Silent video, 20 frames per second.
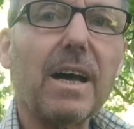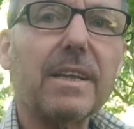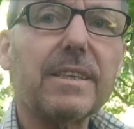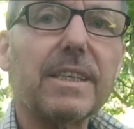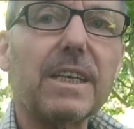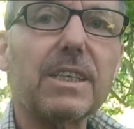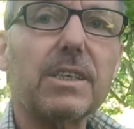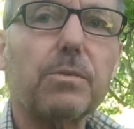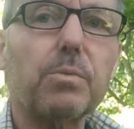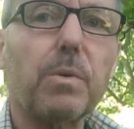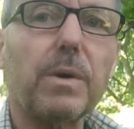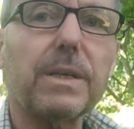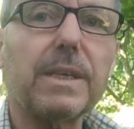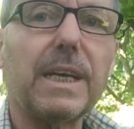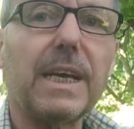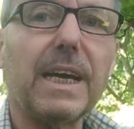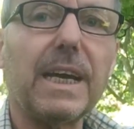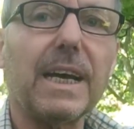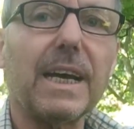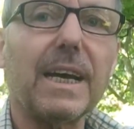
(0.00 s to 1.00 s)
this one
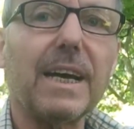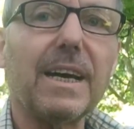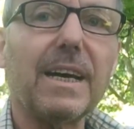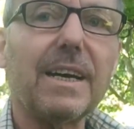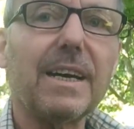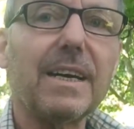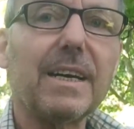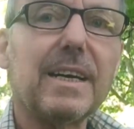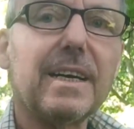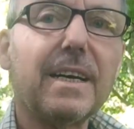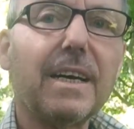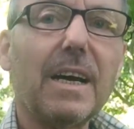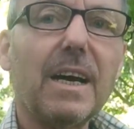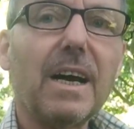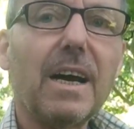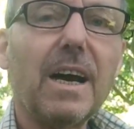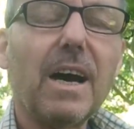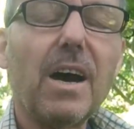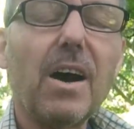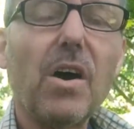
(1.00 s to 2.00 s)
here,
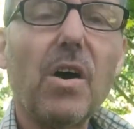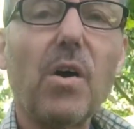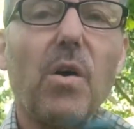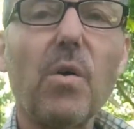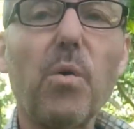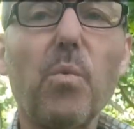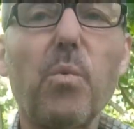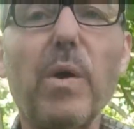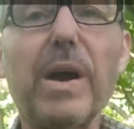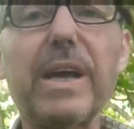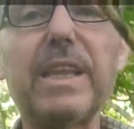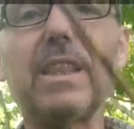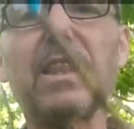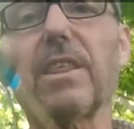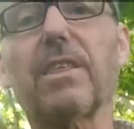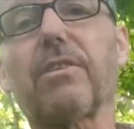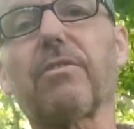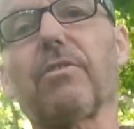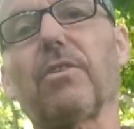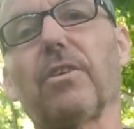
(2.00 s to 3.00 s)

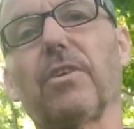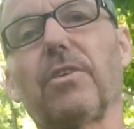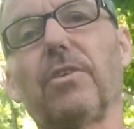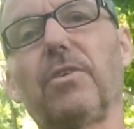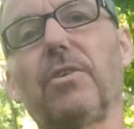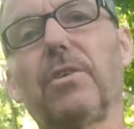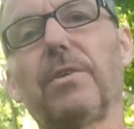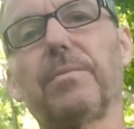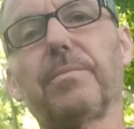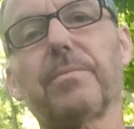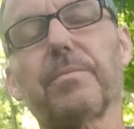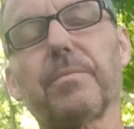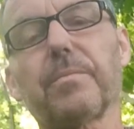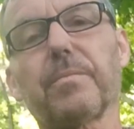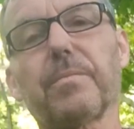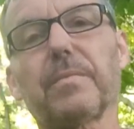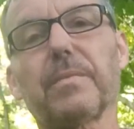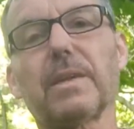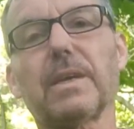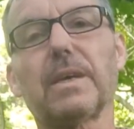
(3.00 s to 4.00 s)
went through,
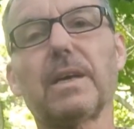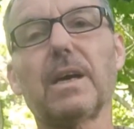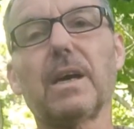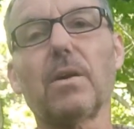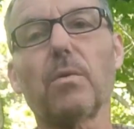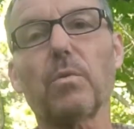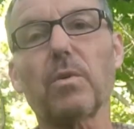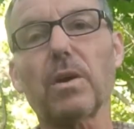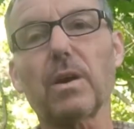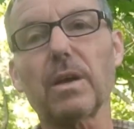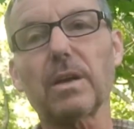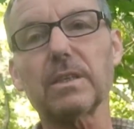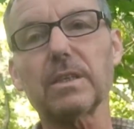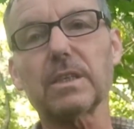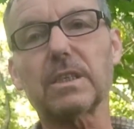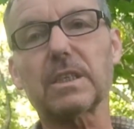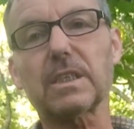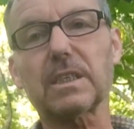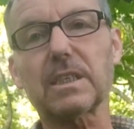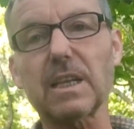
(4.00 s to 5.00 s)

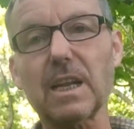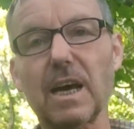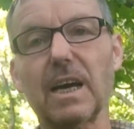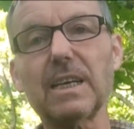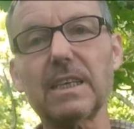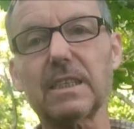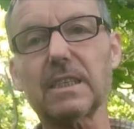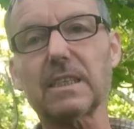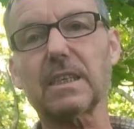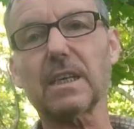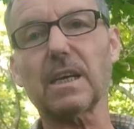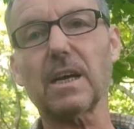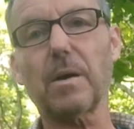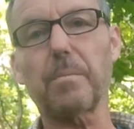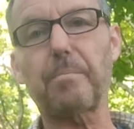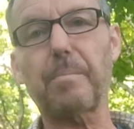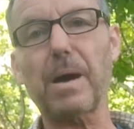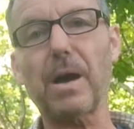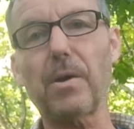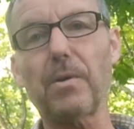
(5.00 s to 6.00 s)
sliced a
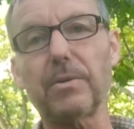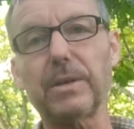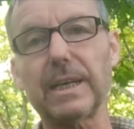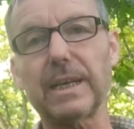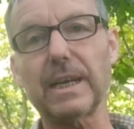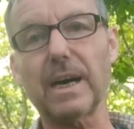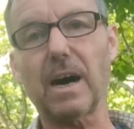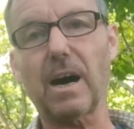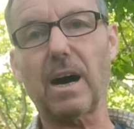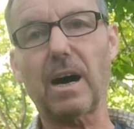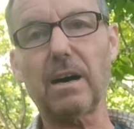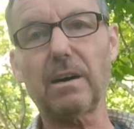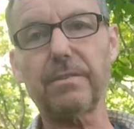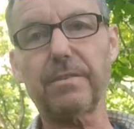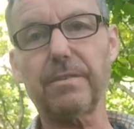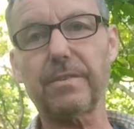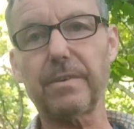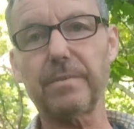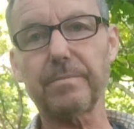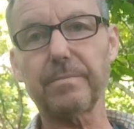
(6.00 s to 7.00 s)
bone in half
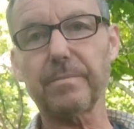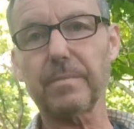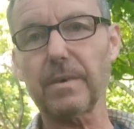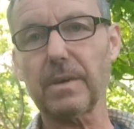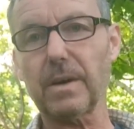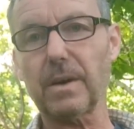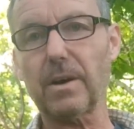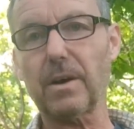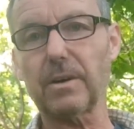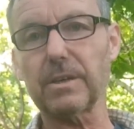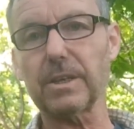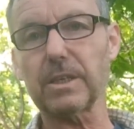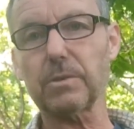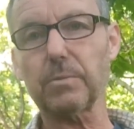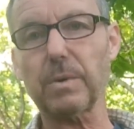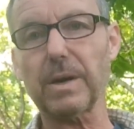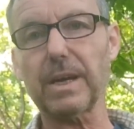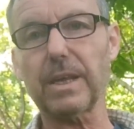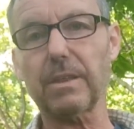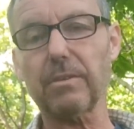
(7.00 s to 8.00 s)
on
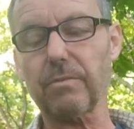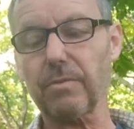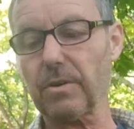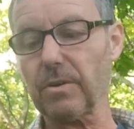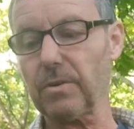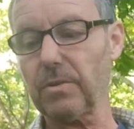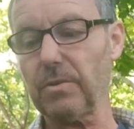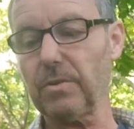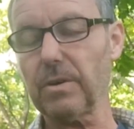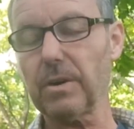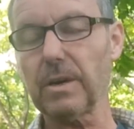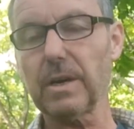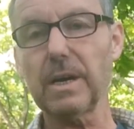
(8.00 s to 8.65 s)
its way through,